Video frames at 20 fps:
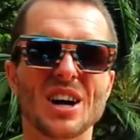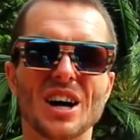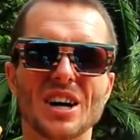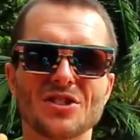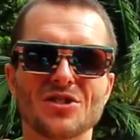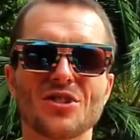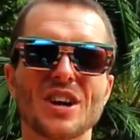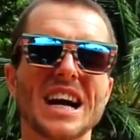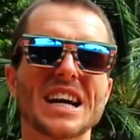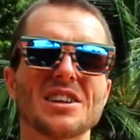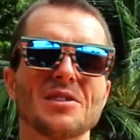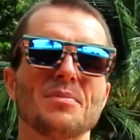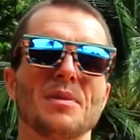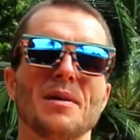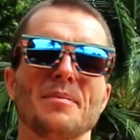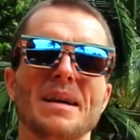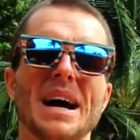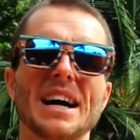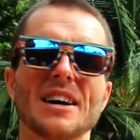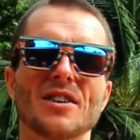I tracked
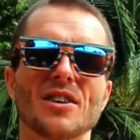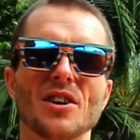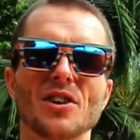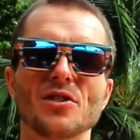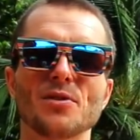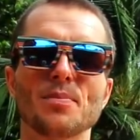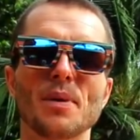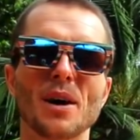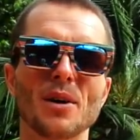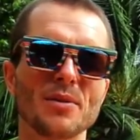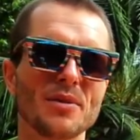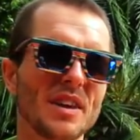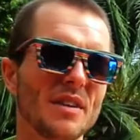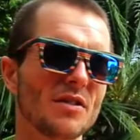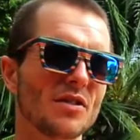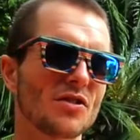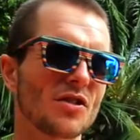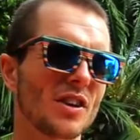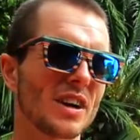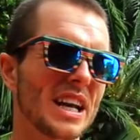my macros, but I was
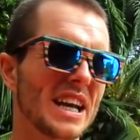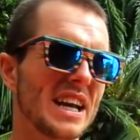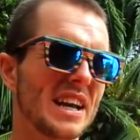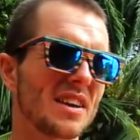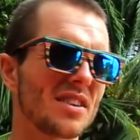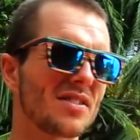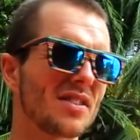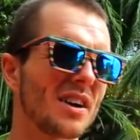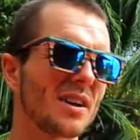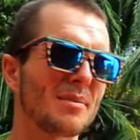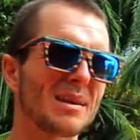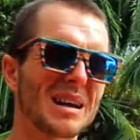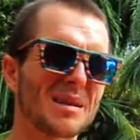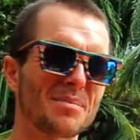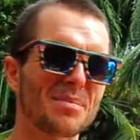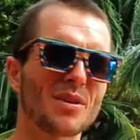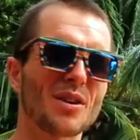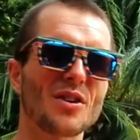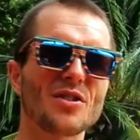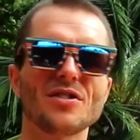never trying to hit a certain amount
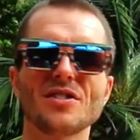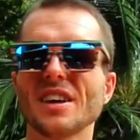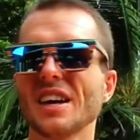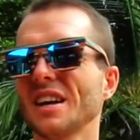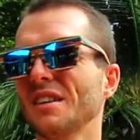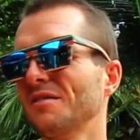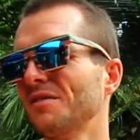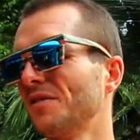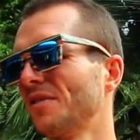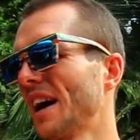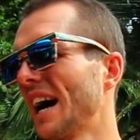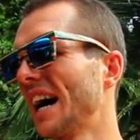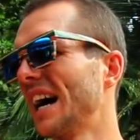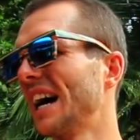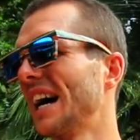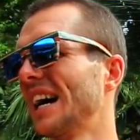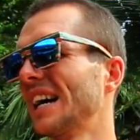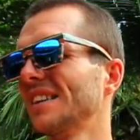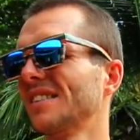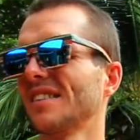of protein,
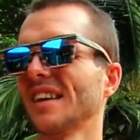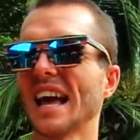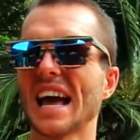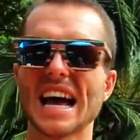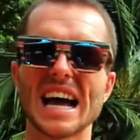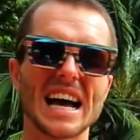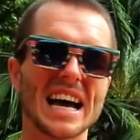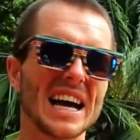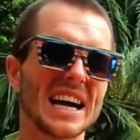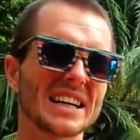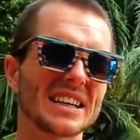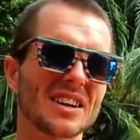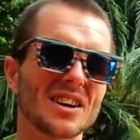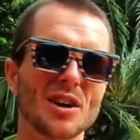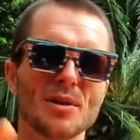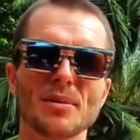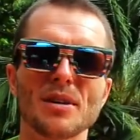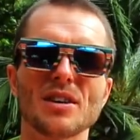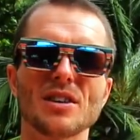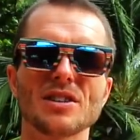fat, and
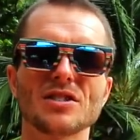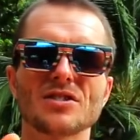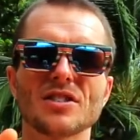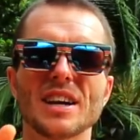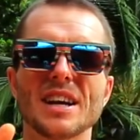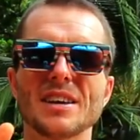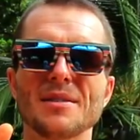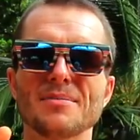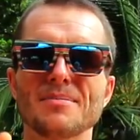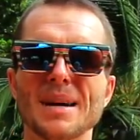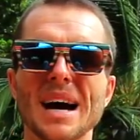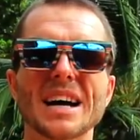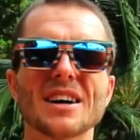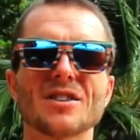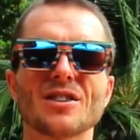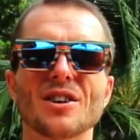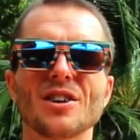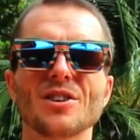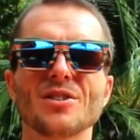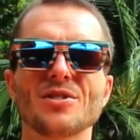carbohydrate
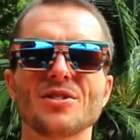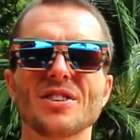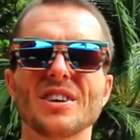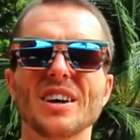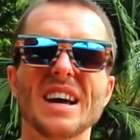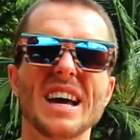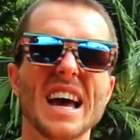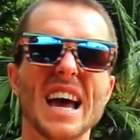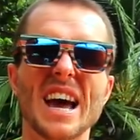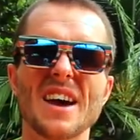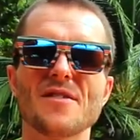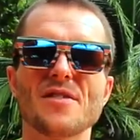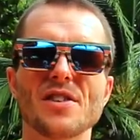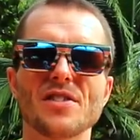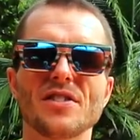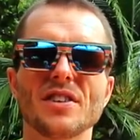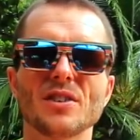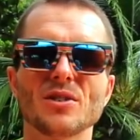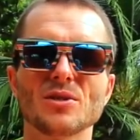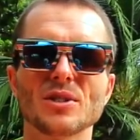macros every
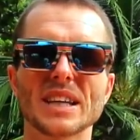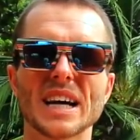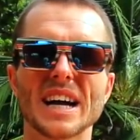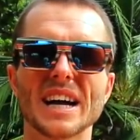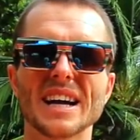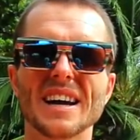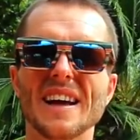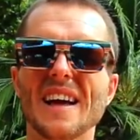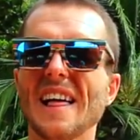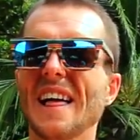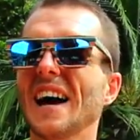single day.